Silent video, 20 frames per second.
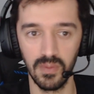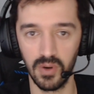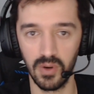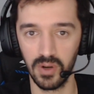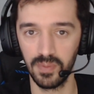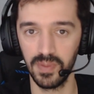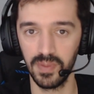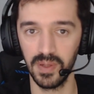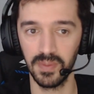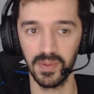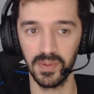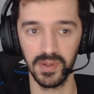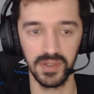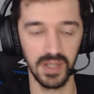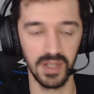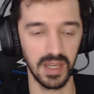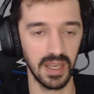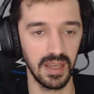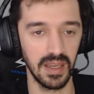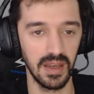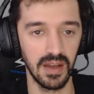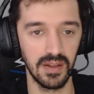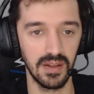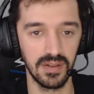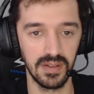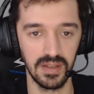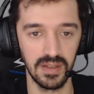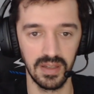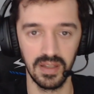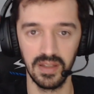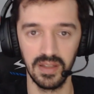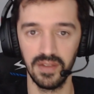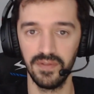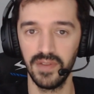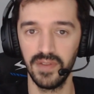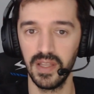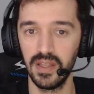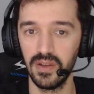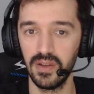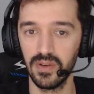more people checking out the
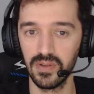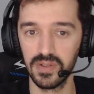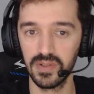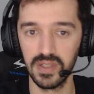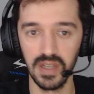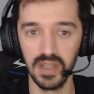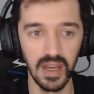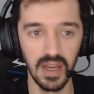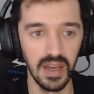videos.